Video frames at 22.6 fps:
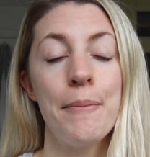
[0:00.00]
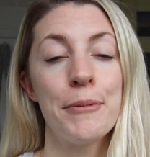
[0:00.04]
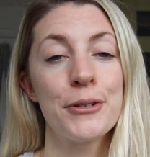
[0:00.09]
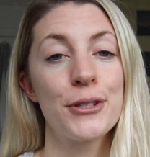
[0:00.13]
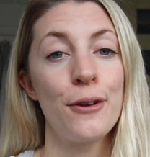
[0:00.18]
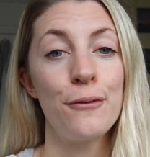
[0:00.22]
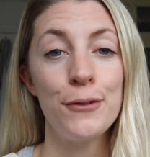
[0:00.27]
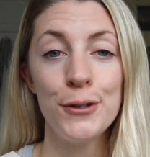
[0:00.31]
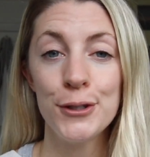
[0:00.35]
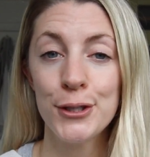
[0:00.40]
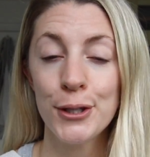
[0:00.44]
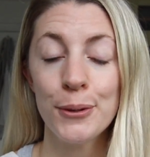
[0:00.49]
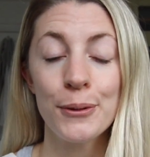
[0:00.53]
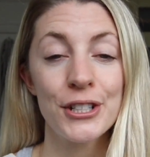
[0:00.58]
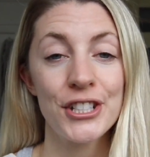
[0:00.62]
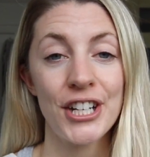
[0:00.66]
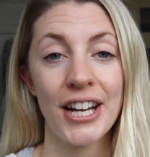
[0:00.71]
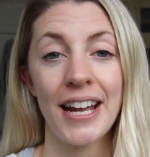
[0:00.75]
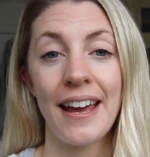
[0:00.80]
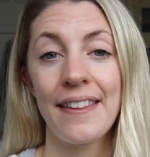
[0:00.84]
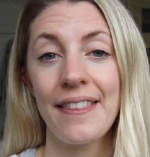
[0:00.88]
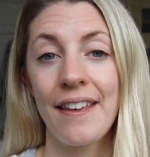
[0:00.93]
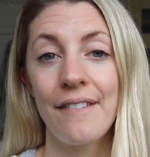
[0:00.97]
So if you do want to
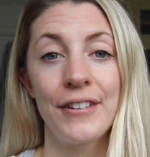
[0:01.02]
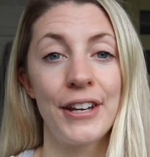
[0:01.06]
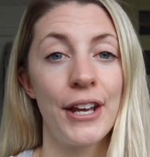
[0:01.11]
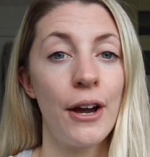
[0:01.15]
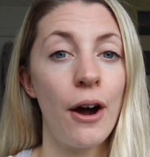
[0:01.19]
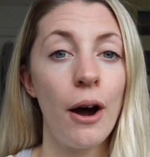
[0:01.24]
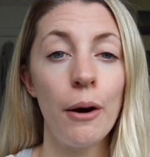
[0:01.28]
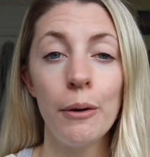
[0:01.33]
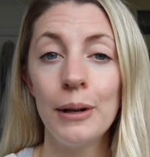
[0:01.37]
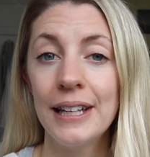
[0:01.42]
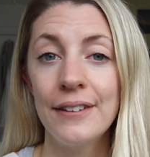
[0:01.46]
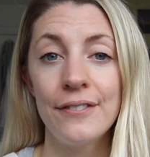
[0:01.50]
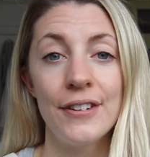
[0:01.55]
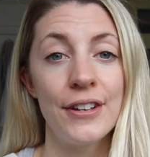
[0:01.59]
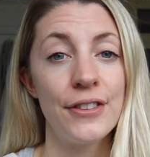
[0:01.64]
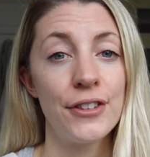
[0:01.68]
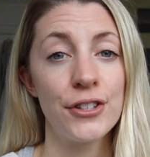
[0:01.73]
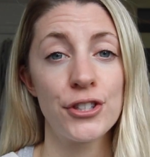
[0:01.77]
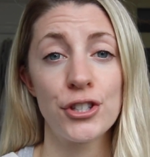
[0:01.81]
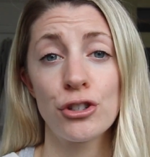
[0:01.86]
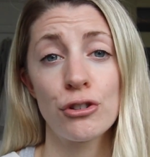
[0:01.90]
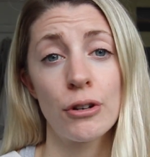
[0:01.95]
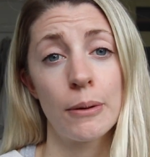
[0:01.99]
check out that video, I will leave it in
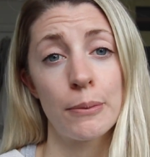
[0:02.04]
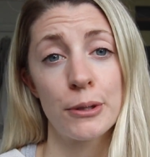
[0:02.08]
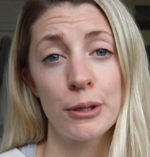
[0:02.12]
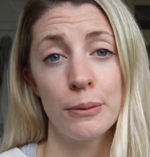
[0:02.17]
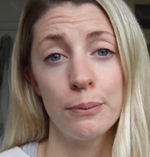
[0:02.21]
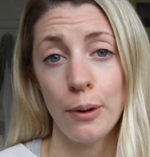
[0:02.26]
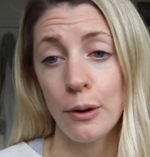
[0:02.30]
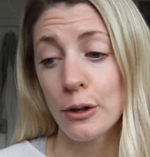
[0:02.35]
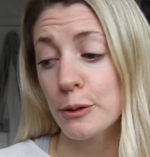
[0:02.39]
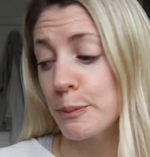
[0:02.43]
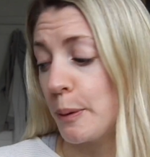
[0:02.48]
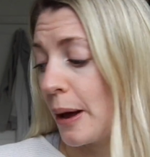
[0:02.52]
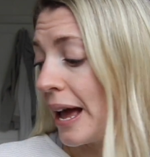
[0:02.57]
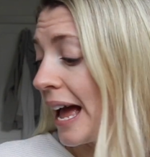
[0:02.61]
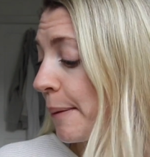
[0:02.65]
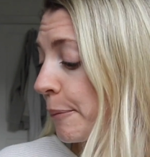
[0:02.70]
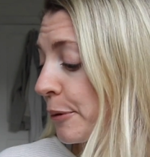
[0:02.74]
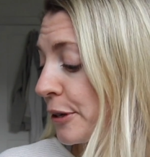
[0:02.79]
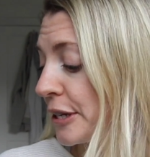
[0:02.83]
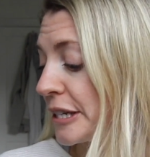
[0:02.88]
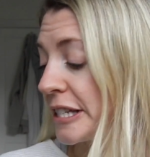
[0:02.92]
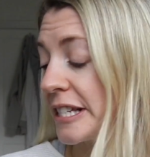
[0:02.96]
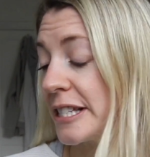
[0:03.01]
the description box, but I
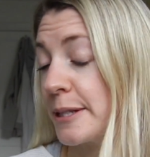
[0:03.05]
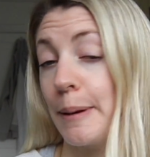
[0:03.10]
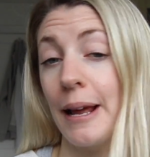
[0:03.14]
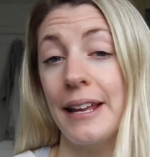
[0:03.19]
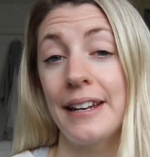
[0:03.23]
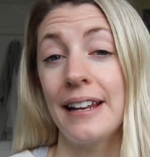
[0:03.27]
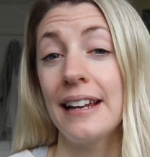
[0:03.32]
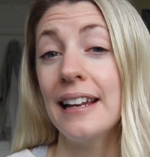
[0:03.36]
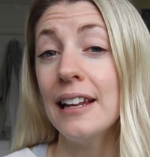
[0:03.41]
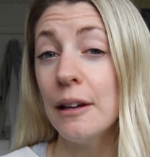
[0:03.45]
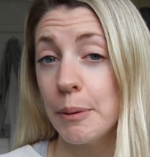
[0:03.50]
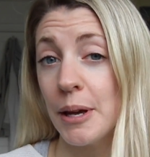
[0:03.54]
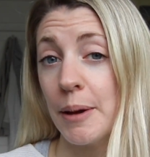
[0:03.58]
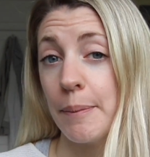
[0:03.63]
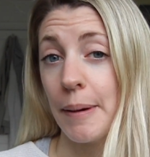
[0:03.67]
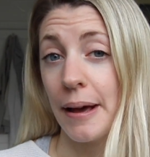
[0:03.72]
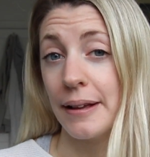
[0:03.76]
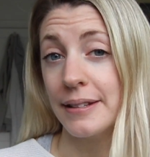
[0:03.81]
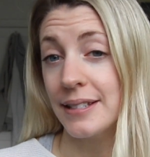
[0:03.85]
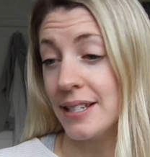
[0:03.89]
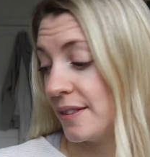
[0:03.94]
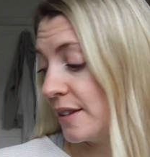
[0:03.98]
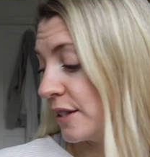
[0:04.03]
am going to explain a little bit
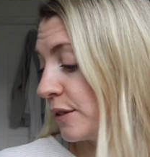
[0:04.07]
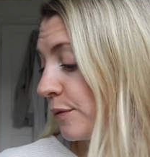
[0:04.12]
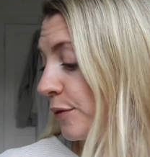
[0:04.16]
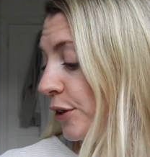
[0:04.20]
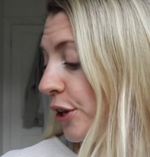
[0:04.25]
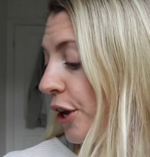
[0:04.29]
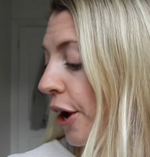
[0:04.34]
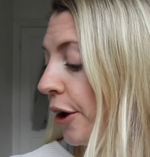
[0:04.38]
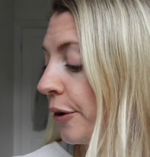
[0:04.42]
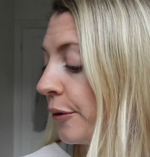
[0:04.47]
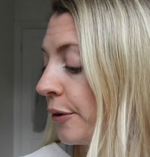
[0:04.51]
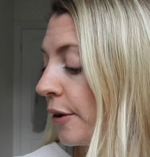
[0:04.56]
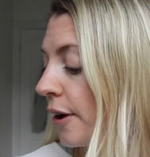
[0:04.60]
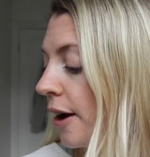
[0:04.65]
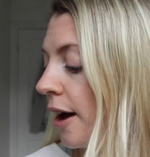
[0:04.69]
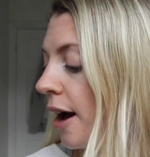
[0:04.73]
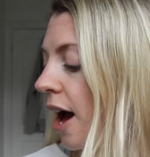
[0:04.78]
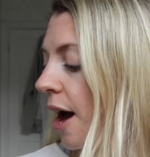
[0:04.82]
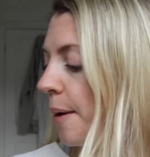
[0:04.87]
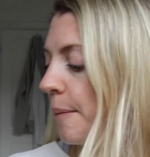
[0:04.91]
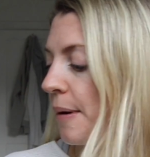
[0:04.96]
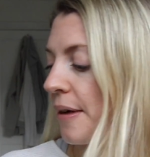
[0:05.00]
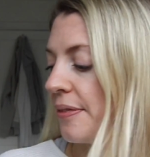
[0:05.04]
about it in this video,
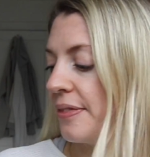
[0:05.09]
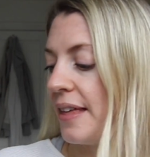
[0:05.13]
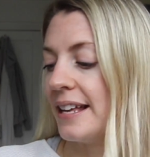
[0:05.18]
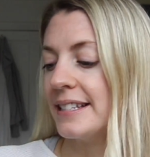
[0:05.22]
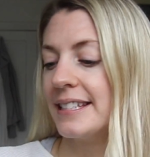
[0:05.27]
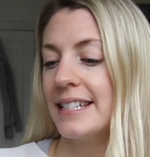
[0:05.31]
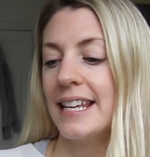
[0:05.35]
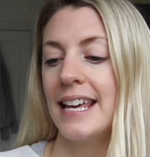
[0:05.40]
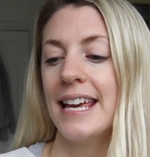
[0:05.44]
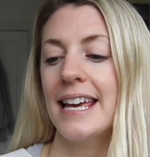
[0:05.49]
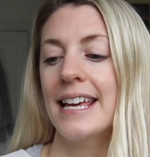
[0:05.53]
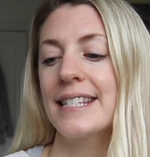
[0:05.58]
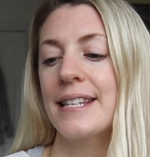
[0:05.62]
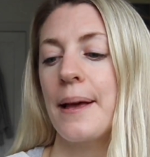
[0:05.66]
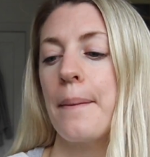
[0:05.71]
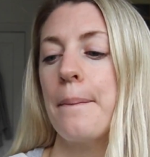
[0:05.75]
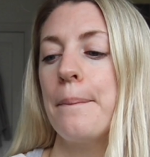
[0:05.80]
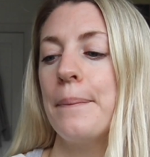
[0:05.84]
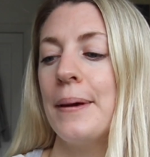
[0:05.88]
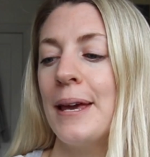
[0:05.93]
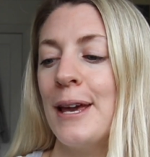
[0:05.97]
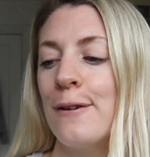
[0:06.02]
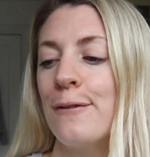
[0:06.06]
and that is
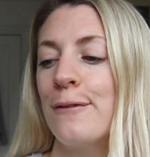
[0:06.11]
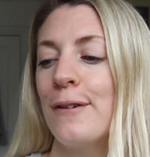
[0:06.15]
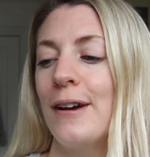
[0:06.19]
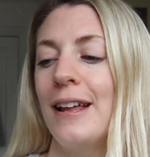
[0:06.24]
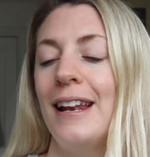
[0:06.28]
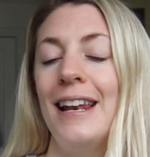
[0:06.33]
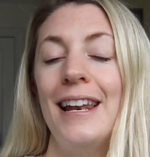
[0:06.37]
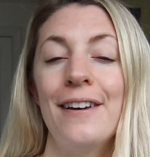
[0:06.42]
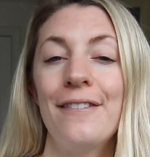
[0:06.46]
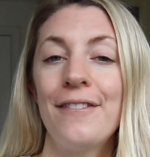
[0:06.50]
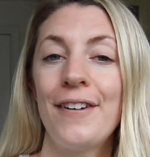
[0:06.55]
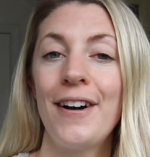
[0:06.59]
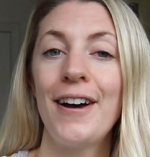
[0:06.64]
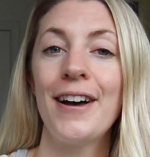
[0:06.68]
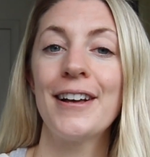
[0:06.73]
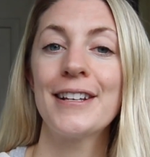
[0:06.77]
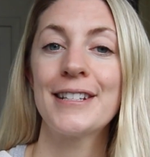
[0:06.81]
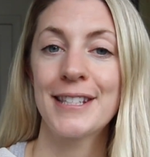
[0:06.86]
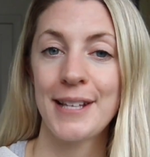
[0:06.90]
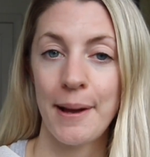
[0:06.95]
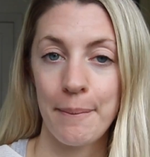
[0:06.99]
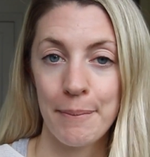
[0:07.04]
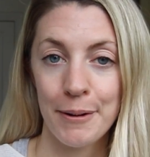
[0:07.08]
beef liver
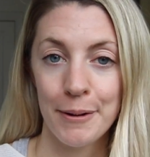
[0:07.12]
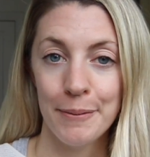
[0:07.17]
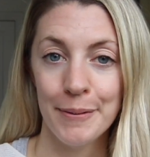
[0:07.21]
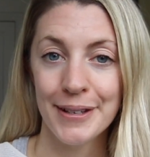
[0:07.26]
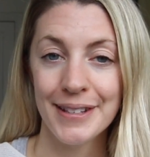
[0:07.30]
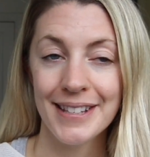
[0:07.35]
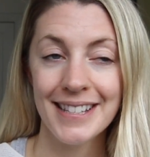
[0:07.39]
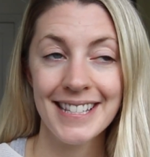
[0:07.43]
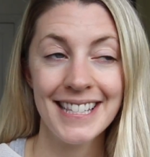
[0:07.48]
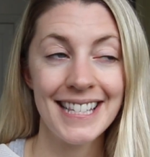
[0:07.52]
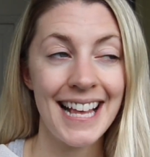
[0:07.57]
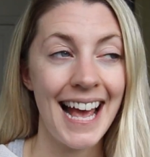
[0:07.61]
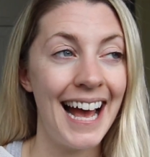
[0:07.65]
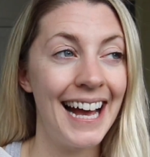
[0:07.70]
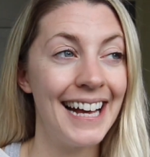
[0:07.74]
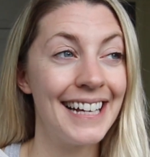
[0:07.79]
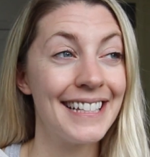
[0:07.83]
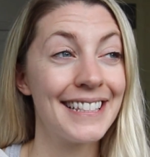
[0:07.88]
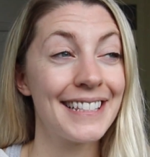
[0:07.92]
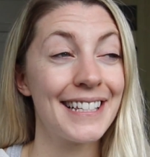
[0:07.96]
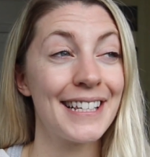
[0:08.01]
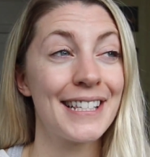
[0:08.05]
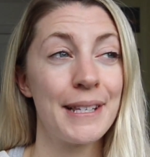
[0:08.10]
supplements.
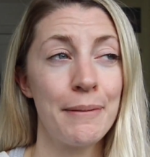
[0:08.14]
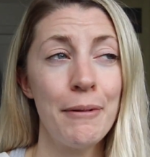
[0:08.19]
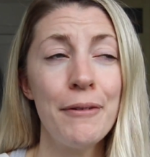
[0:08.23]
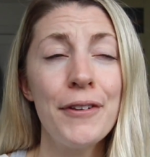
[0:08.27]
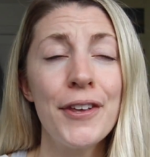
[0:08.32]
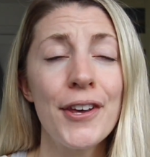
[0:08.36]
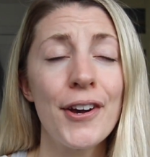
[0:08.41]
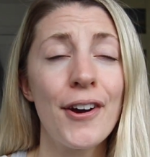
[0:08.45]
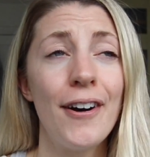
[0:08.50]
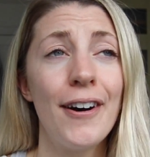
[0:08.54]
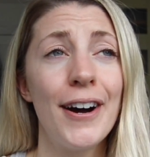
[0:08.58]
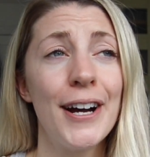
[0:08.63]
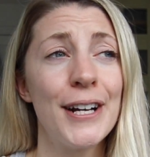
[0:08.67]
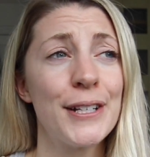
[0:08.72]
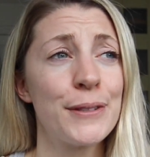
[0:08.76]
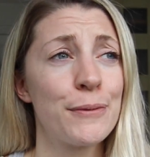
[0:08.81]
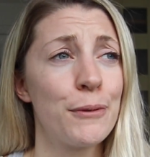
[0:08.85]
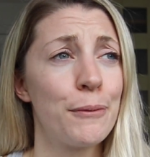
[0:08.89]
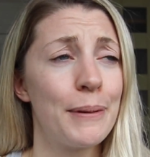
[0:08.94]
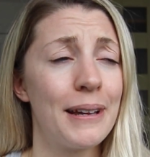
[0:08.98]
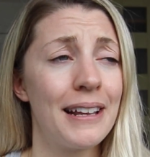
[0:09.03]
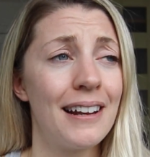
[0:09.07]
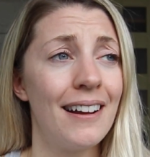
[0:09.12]
And some of you
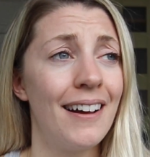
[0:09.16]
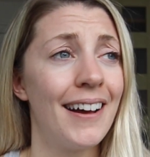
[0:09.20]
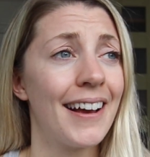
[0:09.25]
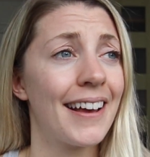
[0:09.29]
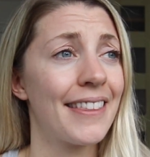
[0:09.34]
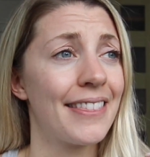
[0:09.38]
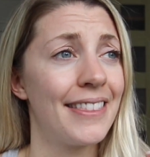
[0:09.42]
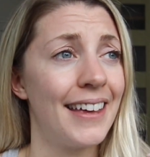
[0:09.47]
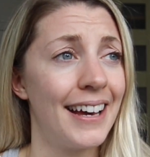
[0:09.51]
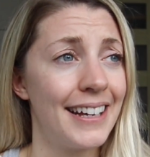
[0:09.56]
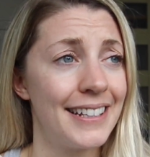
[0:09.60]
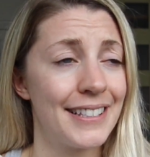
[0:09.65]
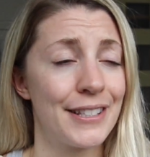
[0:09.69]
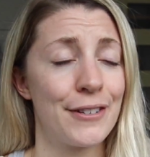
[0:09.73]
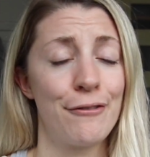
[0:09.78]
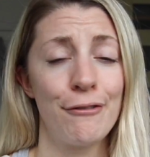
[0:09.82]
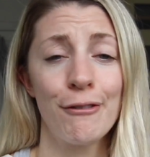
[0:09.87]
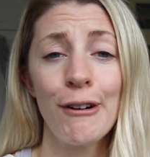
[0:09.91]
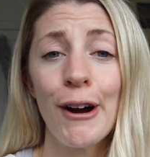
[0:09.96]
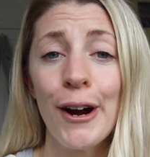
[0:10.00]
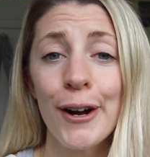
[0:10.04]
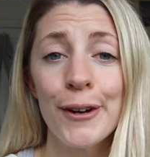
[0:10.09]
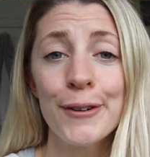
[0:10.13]
guys will be like, that is
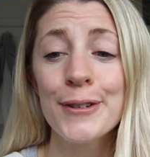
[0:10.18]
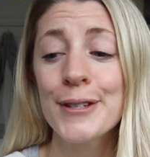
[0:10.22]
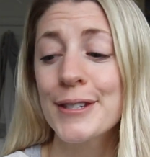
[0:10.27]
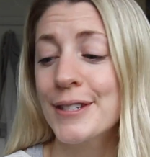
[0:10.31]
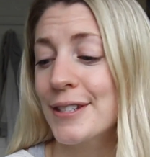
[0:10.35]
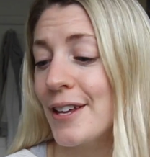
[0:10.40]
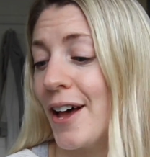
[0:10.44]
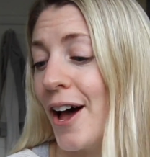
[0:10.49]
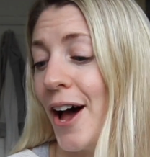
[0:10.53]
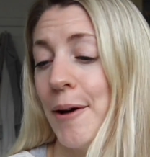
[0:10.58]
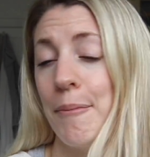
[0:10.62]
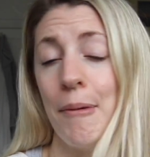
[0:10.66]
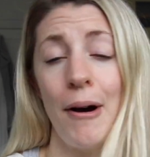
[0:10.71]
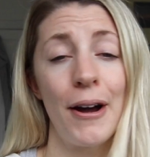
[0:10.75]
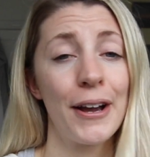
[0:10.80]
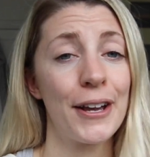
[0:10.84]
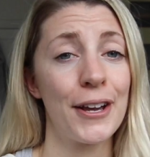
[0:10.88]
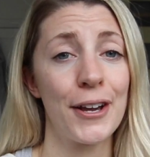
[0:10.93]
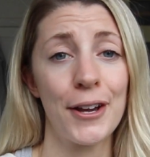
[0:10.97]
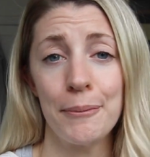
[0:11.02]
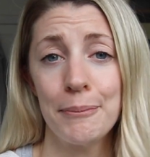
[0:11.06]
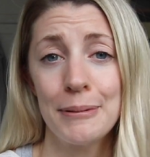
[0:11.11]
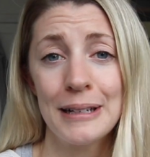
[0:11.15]
gross. I
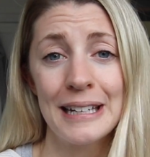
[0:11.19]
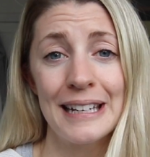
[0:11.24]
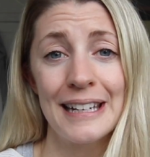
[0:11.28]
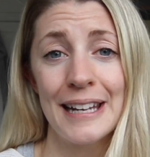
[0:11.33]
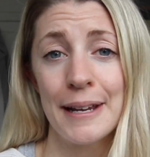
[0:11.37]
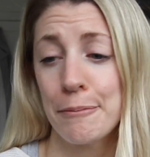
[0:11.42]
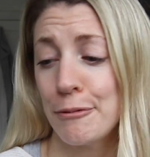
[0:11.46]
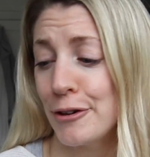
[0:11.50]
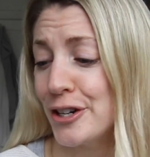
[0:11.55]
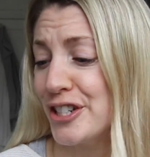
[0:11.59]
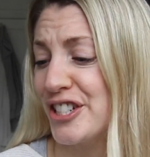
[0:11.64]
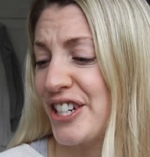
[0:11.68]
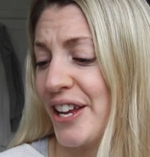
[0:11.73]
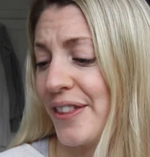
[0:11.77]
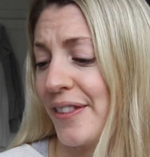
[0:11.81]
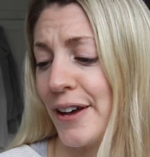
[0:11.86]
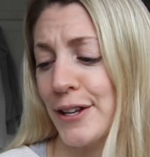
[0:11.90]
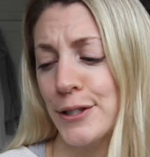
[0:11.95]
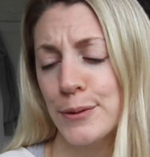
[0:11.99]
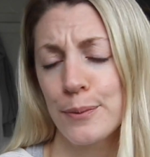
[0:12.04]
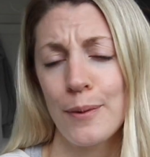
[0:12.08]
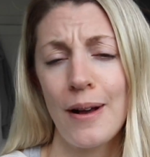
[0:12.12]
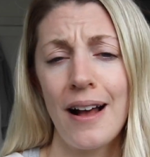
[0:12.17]
can completely appreciate
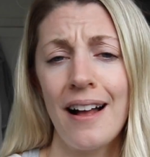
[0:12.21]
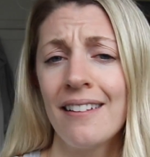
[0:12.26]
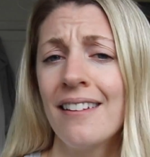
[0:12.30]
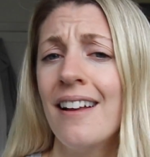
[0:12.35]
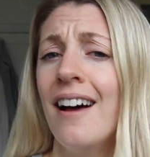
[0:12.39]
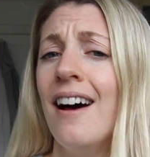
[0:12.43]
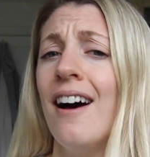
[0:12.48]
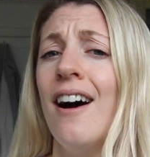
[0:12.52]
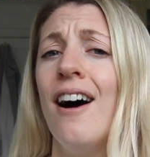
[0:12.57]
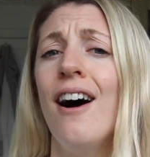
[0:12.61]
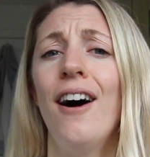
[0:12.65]
that as well.